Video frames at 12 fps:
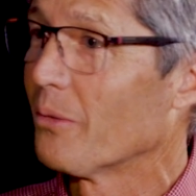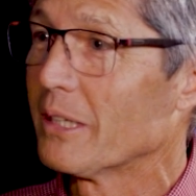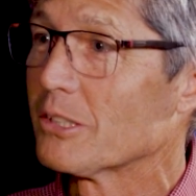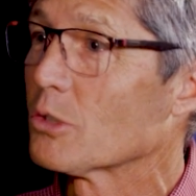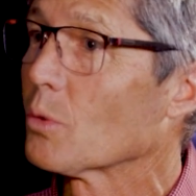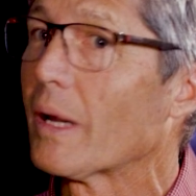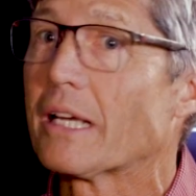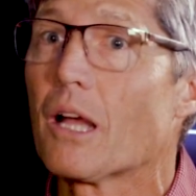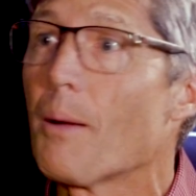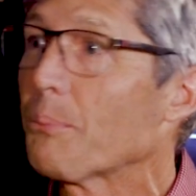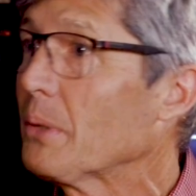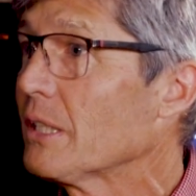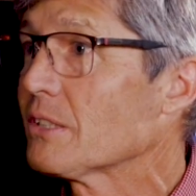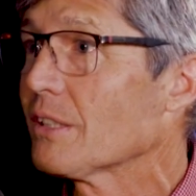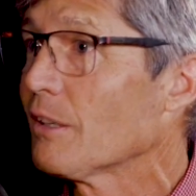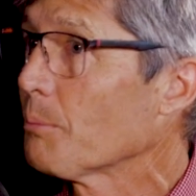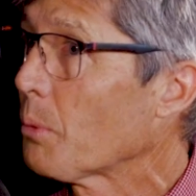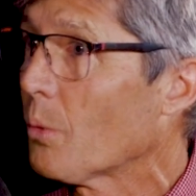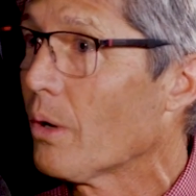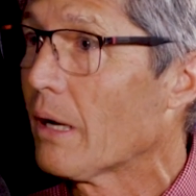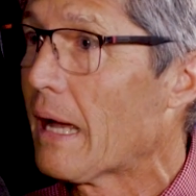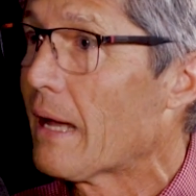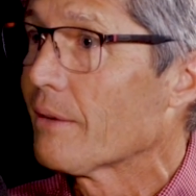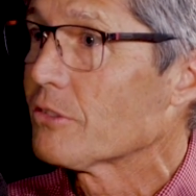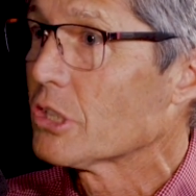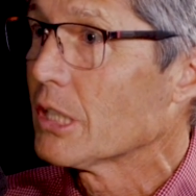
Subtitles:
these great companies that are born out of